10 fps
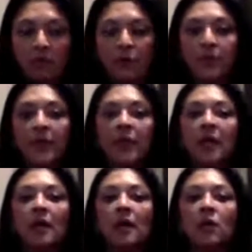
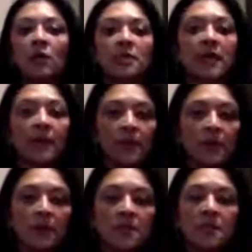formula or
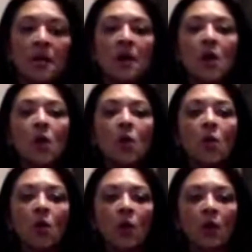diapers,
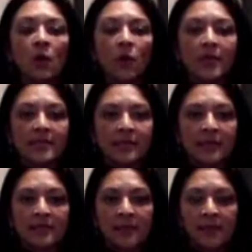or was
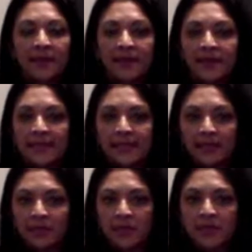it something that they didn't
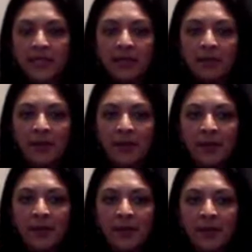understand about the
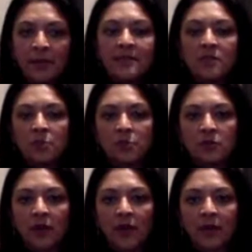medicines you
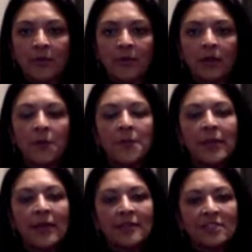prescribed?
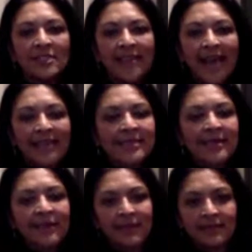Just
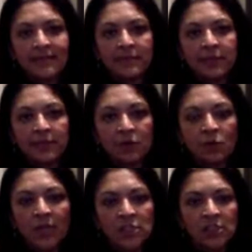asking that simple
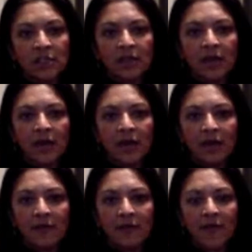question
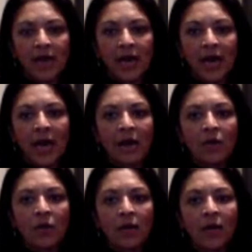of
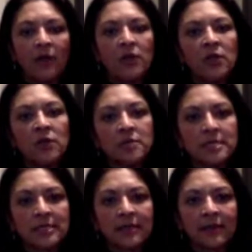how do you
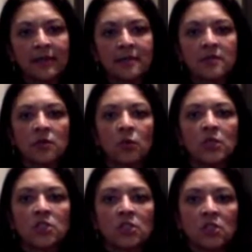see this, or
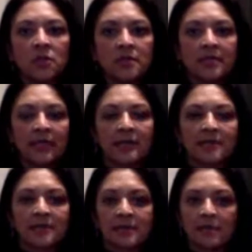what do you see
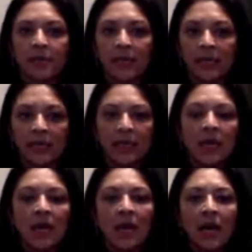as this being
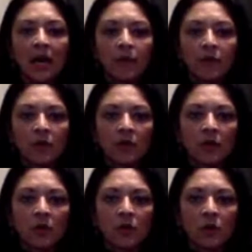
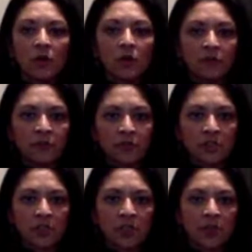helpful or hurtful
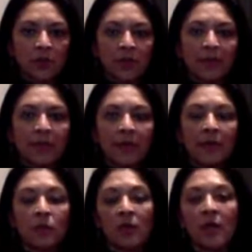to you,
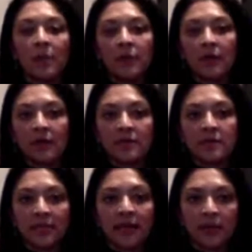maybe will help you to
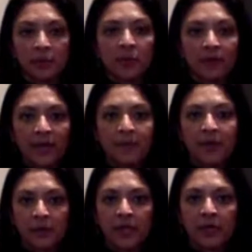understand how to provide
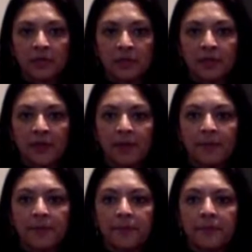better care to
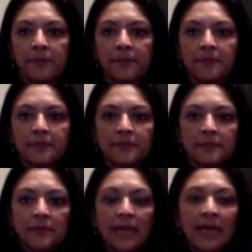them.
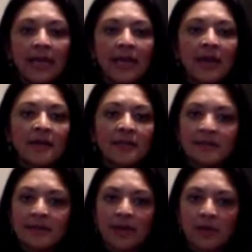And not
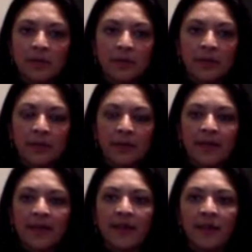discounting people.
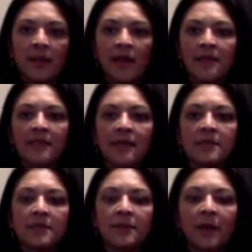I think a lot of
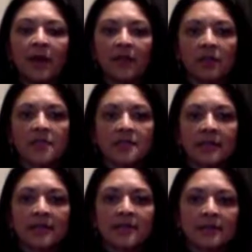times people have a good
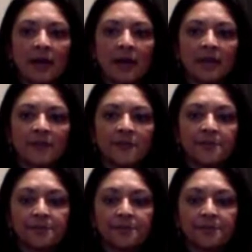sense of